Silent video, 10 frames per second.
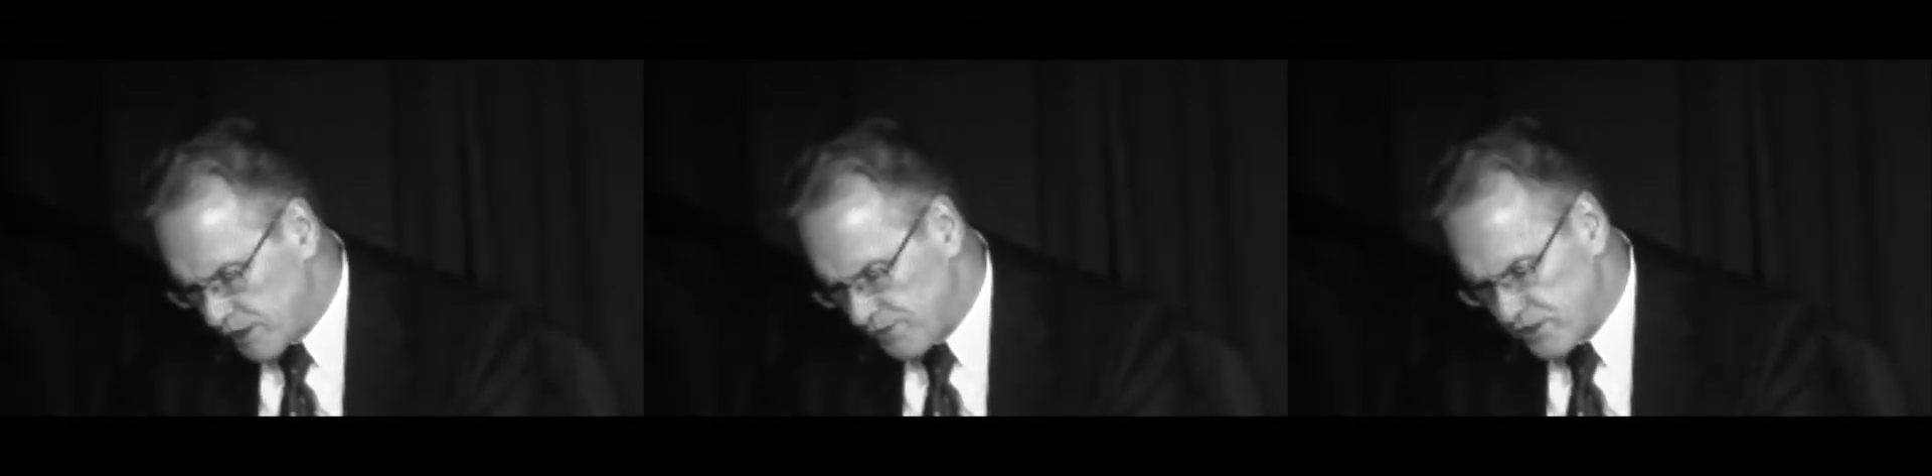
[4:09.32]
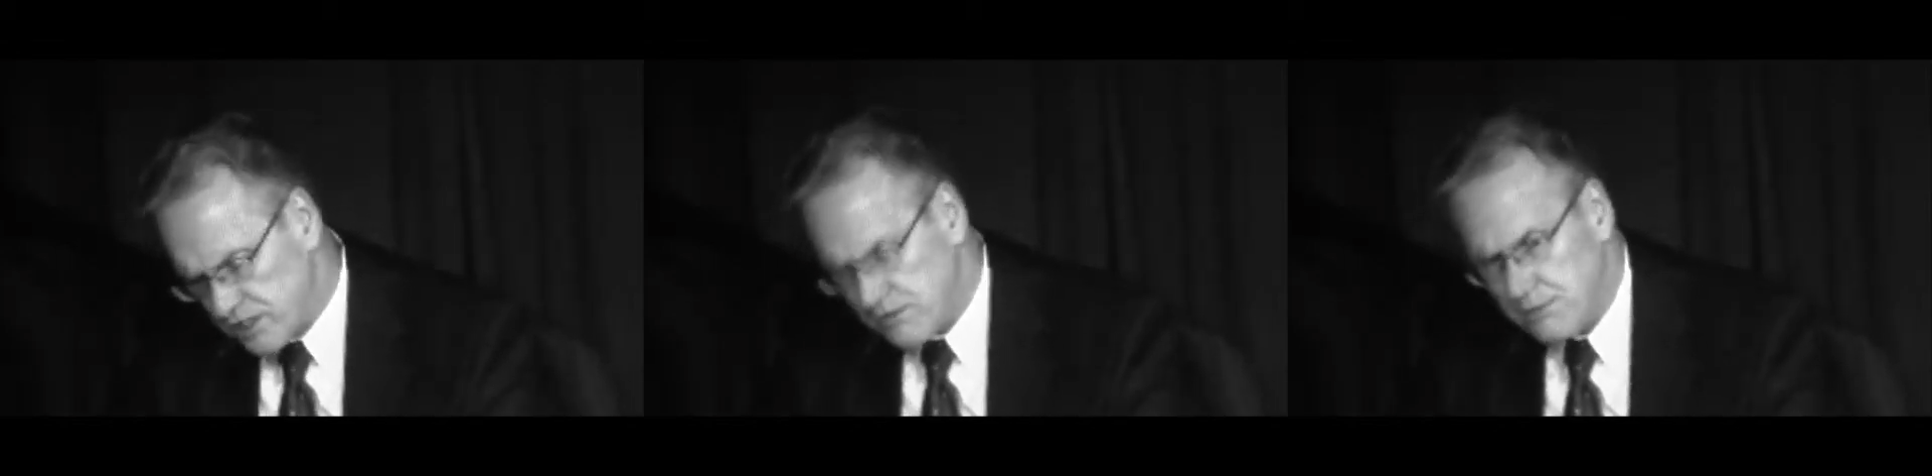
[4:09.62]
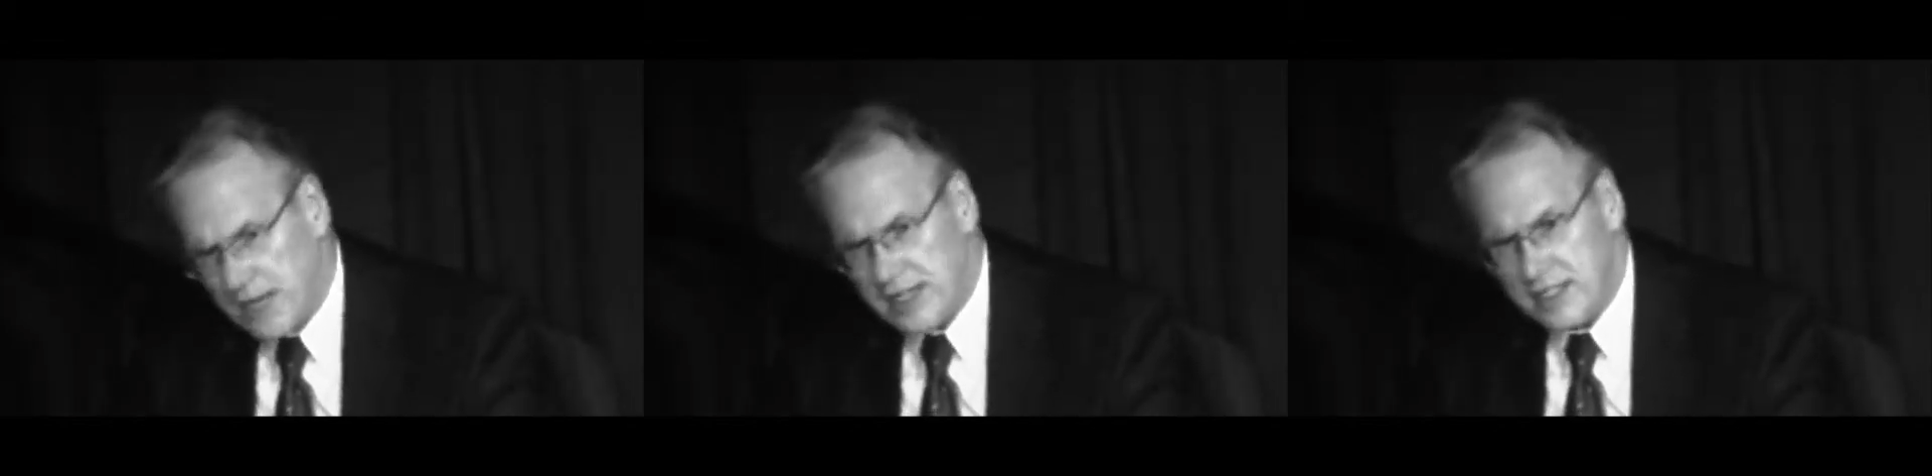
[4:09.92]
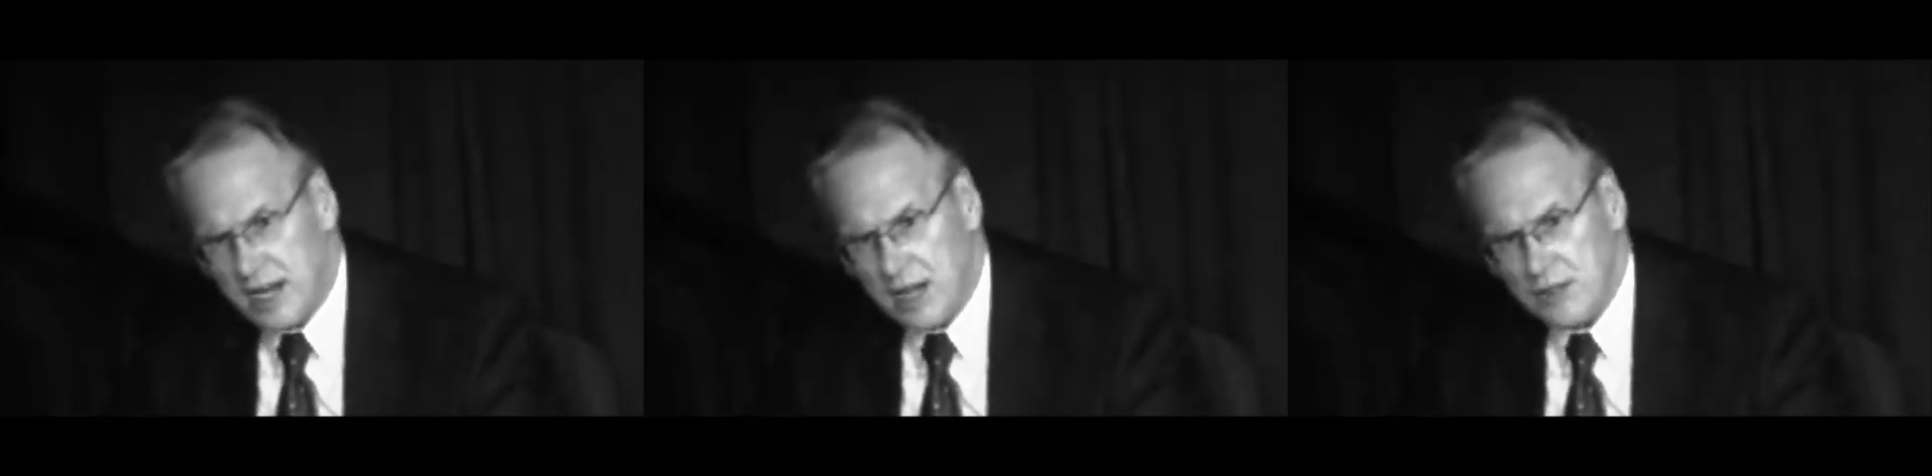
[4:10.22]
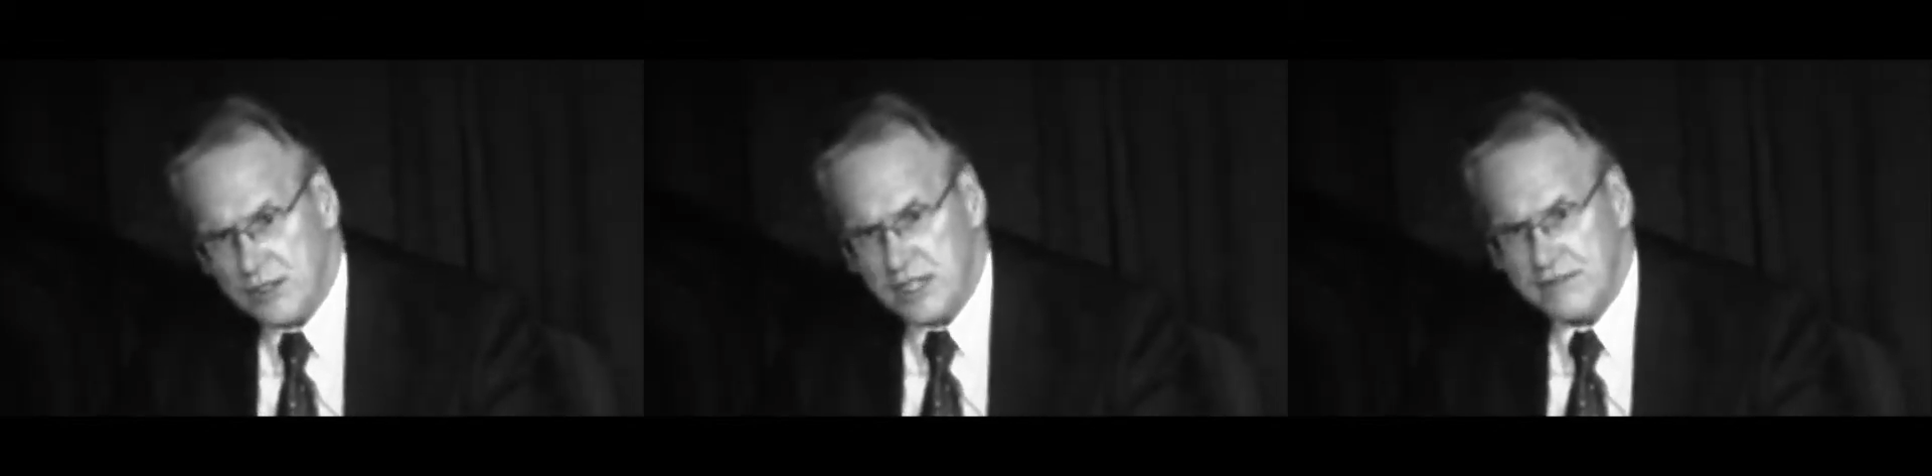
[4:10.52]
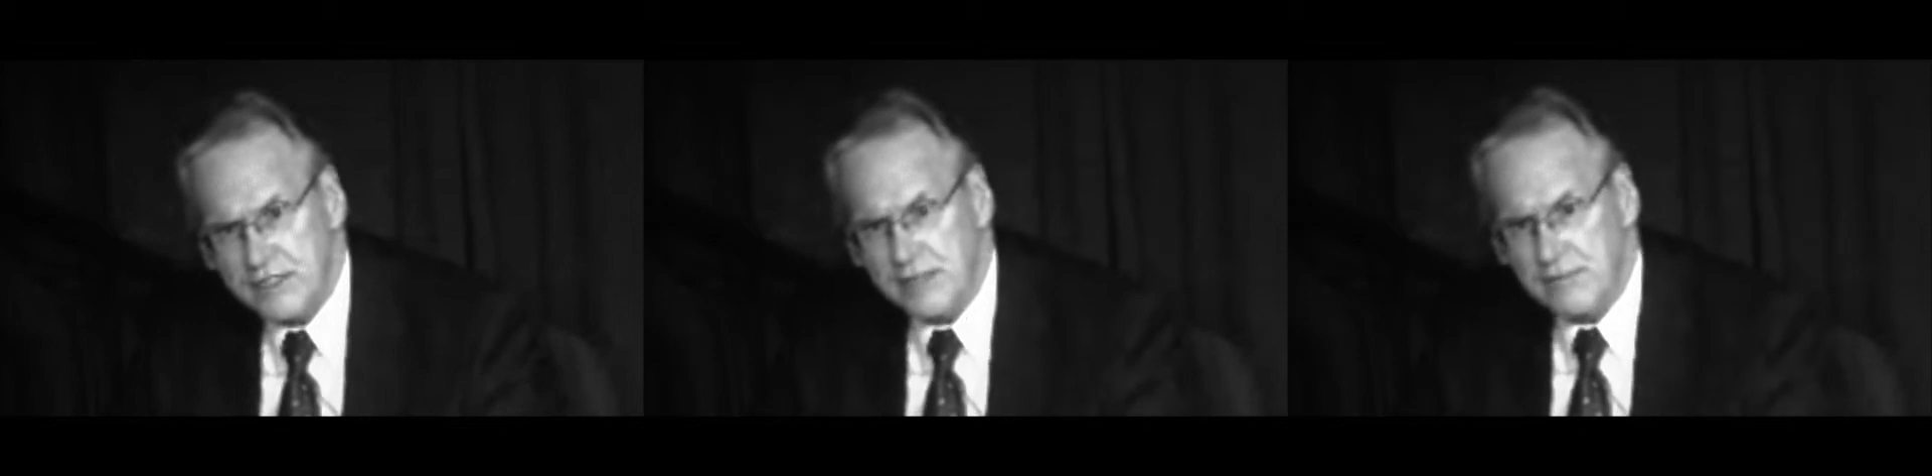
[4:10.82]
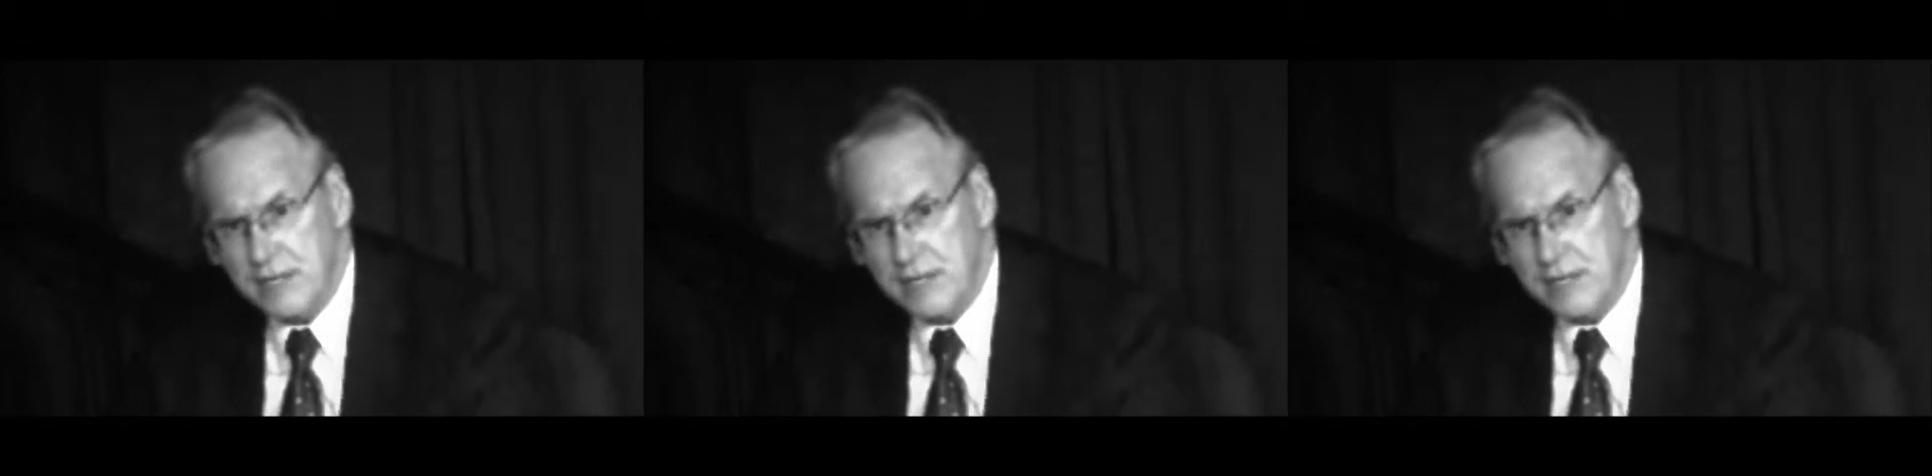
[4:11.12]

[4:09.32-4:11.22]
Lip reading: a difference of about $1.70 a